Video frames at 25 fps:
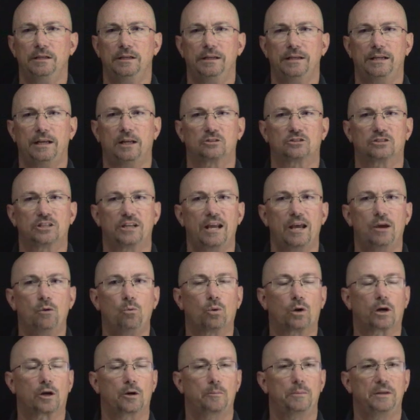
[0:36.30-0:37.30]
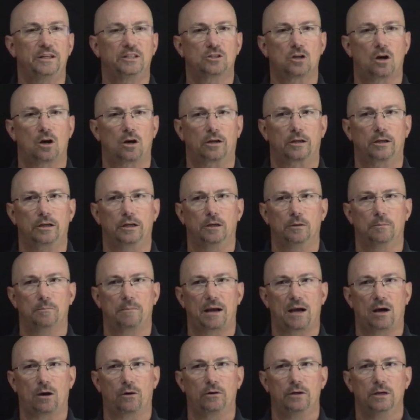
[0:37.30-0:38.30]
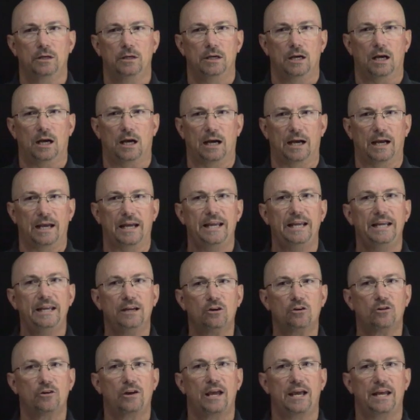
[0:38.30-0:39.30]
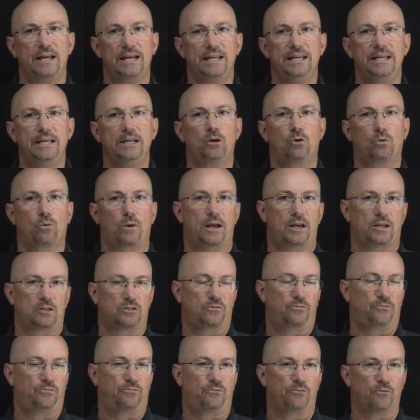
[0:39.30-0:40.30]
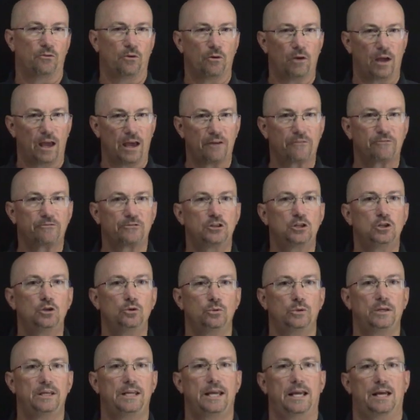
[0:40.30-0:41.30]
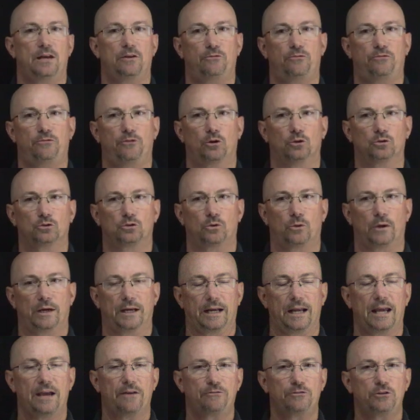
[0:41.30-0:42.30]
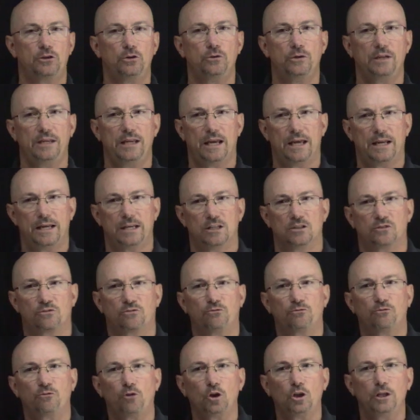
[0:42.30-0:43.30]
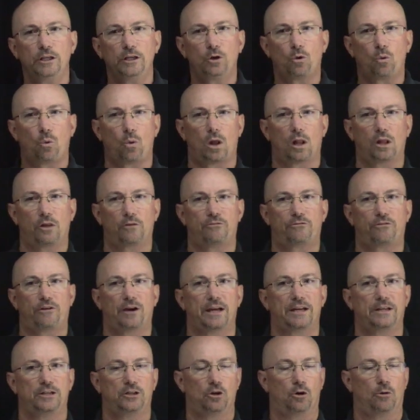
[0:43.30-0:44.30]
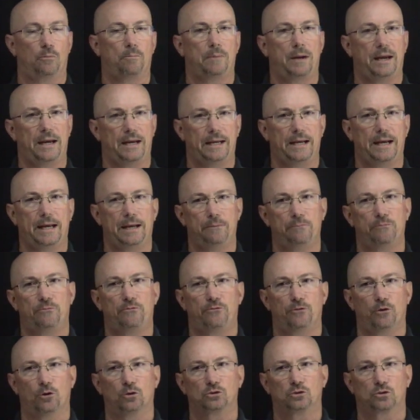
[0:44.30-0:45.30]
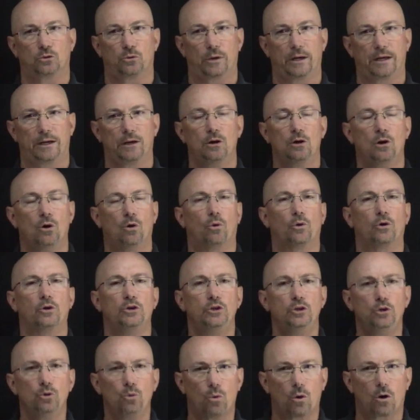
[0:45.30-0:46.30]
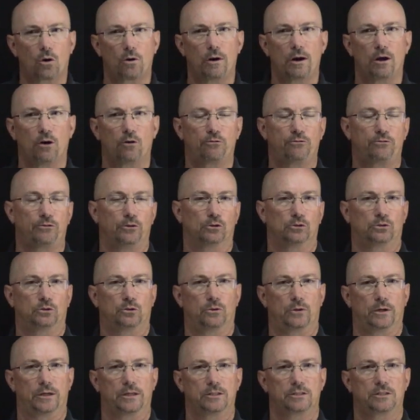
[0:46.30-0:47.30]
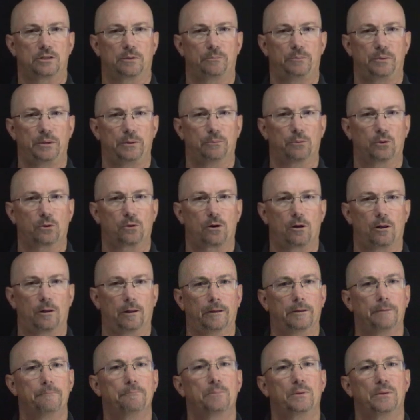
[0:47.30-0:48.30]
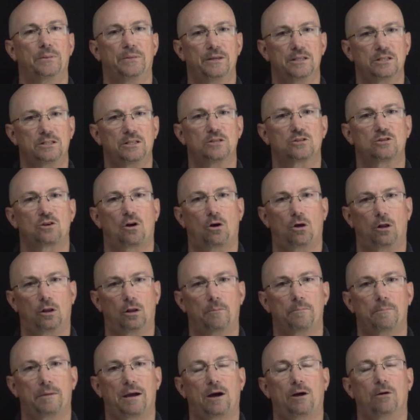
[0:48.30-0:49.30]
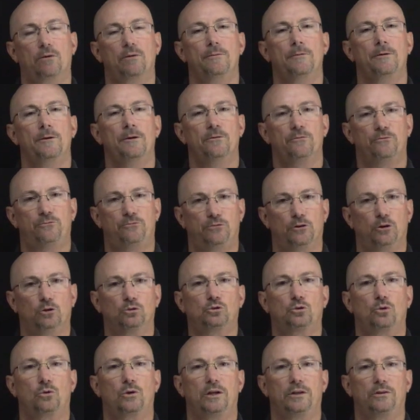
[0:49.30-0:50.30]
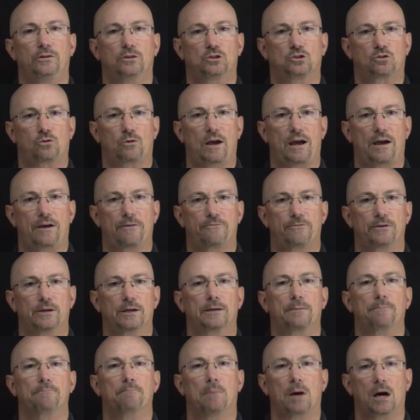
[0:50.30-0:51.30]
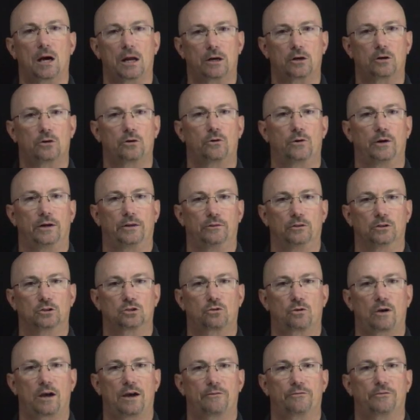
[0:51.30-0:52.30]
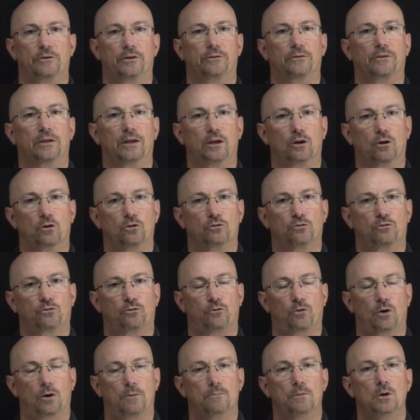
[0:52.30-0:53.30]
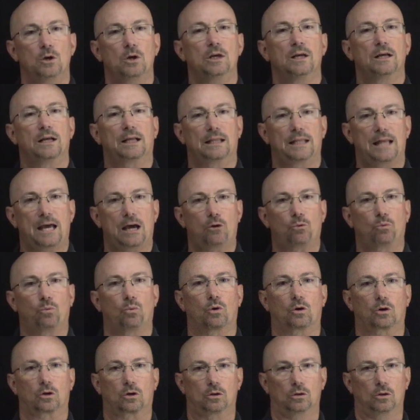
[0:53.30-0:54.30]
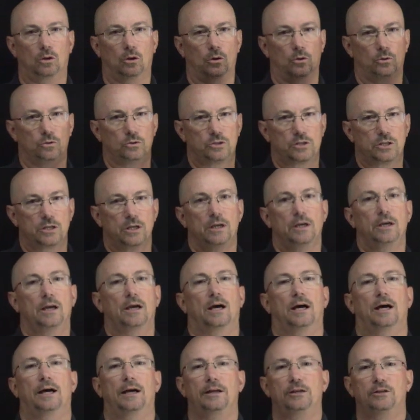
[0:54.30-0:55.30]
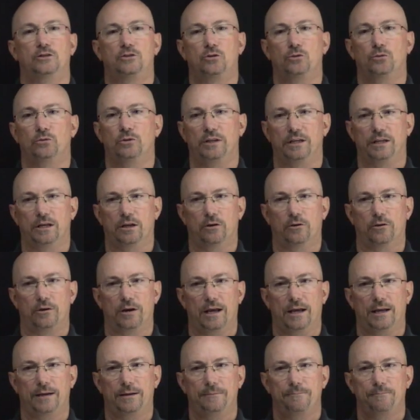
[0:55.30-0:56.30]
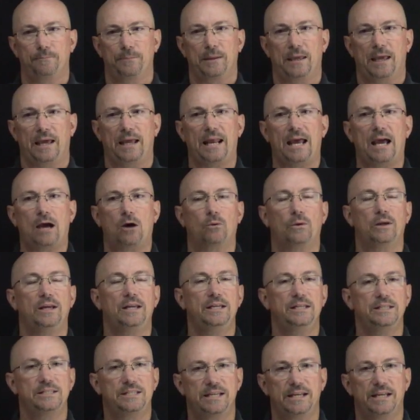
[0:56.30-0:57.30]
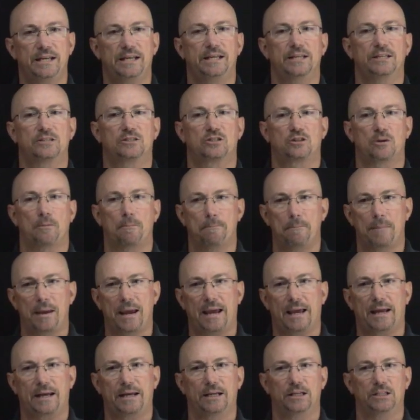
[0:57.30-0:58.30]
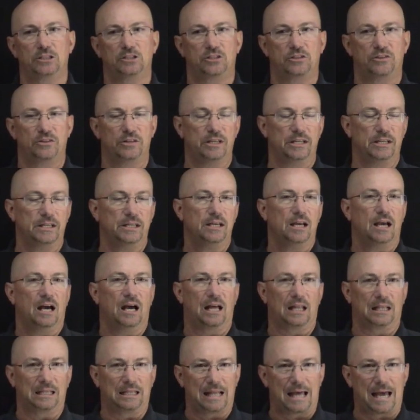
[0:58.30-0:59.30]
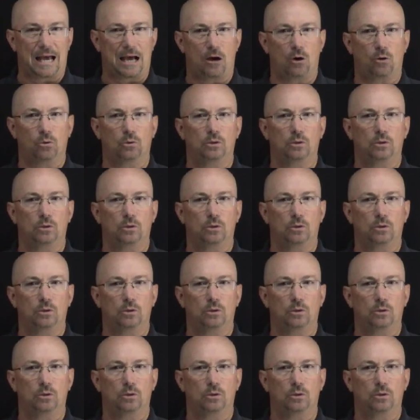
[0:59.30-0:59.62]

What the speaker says: Now today we're going to be talking about Internet Egress FQDN filtering. FQDN is fully qualified domain name filtering, or URL filtering some people call it. But this is all about filtering the traffic, monitoring the traffic that goes from cloud workloads to the internet, and how easy it is to manage the allow